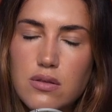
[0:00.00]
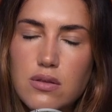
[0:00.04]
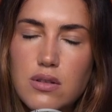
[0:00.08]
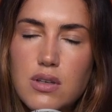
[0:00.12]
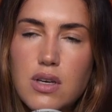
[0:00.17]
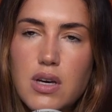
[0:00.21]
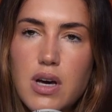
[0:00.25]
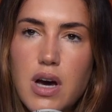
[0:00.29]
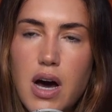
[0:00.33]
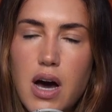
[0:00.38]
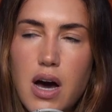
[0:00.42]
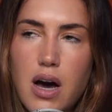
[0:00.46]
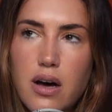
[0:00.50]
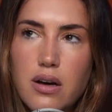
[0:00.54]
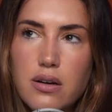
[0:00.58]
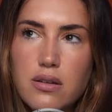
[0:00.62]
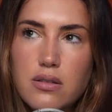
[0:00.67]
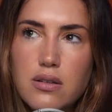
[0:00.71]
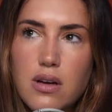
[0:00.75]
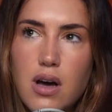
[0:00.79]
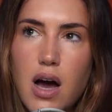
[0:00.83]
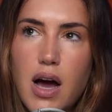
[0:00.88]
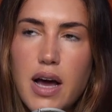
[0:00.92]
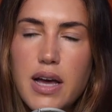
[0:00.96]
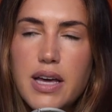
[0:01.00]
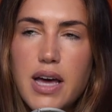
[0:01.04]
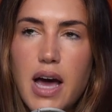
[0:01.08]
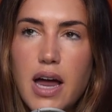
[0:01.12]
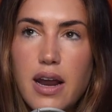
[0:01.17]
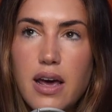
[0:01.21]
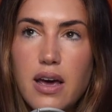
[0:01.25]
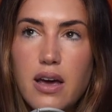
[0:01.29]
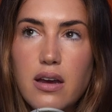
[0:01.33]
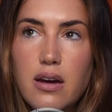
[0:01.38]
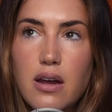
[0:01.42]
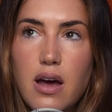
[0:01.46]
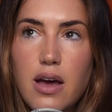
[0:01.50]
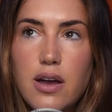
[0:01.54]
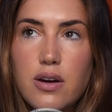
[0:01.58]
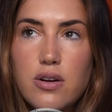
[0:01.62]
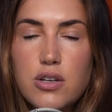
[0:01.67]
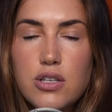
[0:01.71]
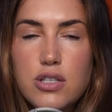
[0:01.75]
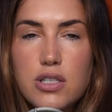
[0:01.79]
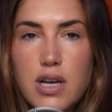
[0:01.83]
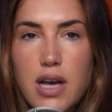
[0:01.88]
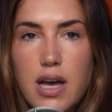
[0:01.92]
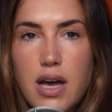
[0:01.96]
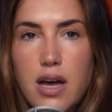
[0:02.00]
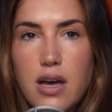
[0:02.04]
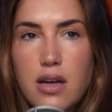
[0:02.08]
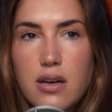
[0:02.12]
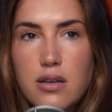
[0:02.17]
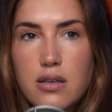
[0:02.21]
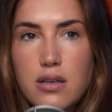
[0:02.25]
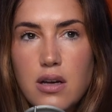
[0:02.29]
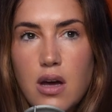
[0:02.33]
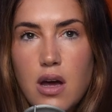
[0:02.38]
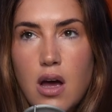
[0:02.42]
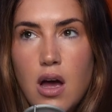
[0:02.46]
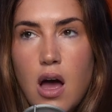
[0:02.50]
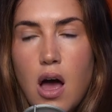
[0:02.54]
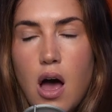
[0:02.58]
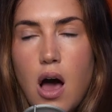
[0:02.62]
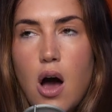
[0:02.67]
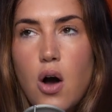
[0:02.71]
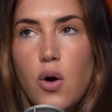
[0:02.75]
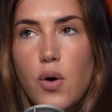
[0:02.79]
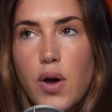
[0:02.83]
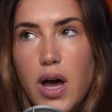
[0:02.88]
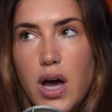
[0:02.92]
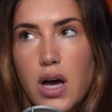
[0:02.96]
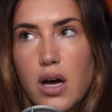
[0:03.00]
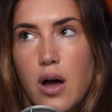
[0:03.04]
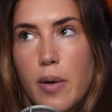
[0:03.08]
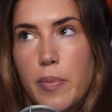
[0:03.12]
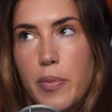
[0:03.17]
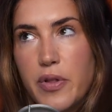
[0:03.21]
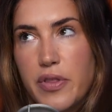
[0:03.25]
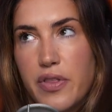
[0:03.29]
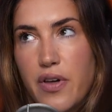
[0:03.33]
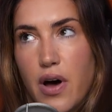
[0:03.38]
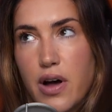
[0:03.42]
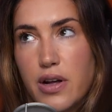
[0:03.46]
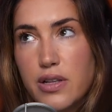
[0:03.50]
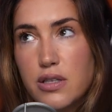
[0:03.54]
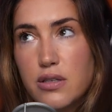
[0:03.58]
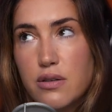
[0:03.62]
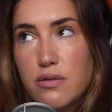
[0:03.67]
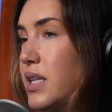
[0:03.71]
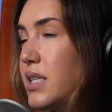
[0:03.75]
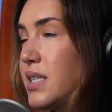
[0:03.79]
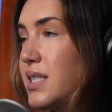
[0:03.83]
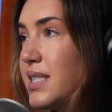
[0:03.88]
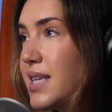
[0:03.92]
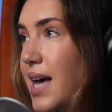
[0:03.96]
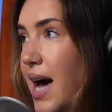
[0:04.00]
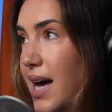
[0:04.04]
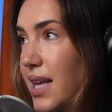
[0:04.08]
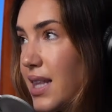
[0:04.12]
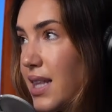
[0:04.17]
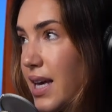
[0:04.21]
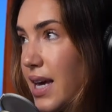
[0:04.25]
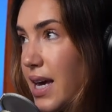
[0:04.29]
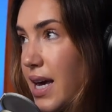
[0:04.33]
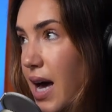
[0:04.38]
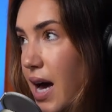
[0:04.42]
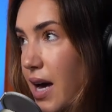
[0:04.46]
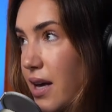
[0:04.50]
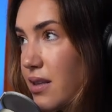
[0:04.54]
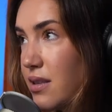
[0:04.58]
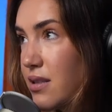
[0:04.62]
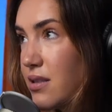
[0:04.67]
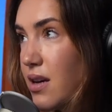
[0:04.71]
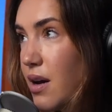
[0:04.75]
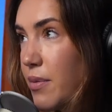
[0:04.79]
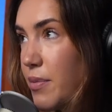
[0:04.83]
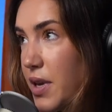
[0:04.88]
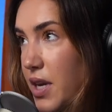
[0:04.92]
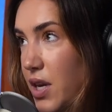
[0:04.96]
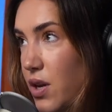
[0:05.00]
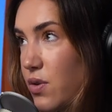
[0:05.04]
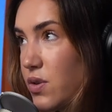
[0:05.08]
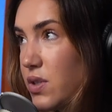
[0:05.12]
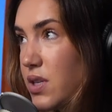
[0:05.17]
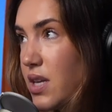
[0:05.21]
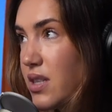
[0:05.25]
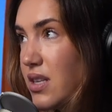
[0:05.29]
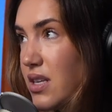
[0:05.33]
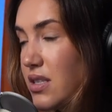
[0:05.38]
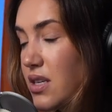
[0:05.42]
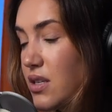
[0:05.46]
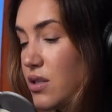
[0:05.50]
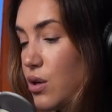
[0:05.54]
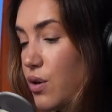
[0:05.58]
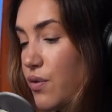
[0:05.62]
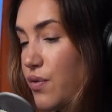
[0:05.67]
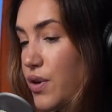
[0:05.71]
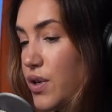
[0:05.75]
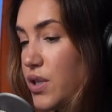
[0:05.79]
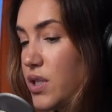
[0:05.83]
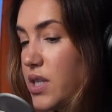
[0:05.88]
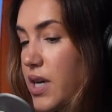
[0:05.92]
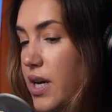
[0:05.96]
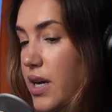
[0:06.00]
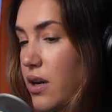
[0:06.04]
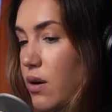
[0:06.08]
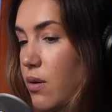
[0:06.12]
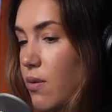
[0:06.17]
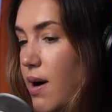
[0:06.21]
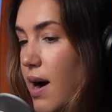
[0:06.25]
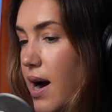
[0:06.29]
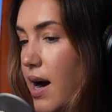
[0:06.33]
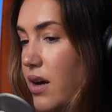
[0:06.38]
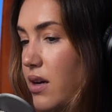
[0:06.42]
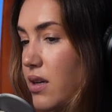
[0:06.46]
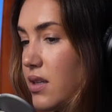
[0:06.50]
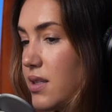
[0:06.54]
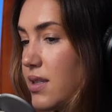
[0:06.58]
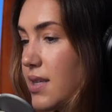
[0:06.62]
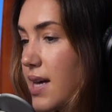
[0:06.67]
Yeah. I get it. I understand. Okay, a couple thoughts. Sadly, I mean, you said this is your first date in a while.